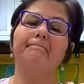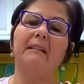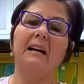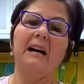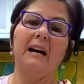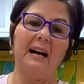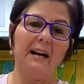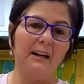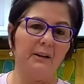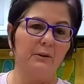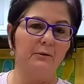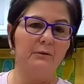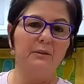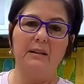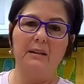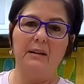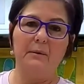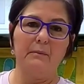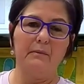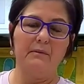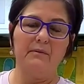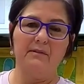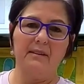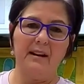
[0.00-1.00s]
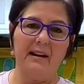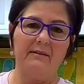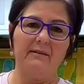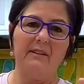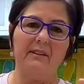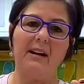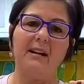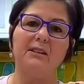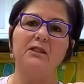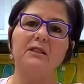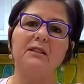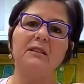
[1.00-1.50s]
I use a number 5.
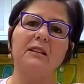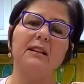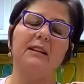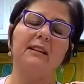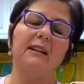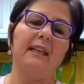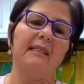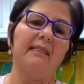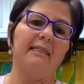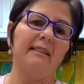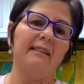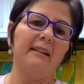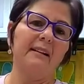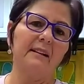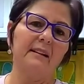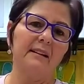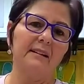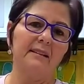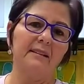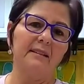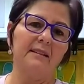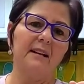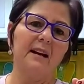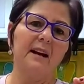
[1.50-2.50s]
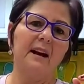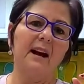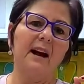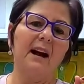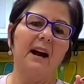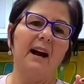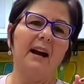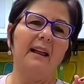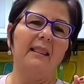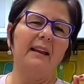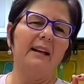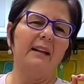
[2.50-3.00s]
I just like that thickness.
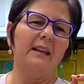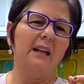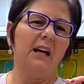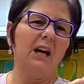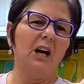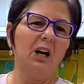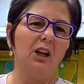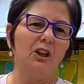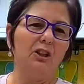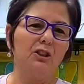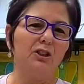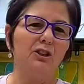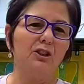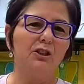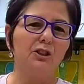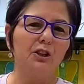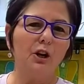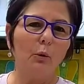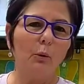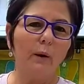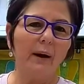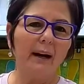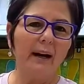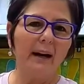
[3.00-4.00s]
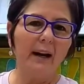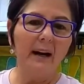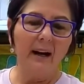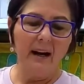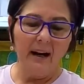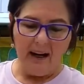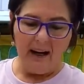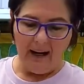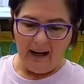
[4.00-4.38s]
I like the color showing.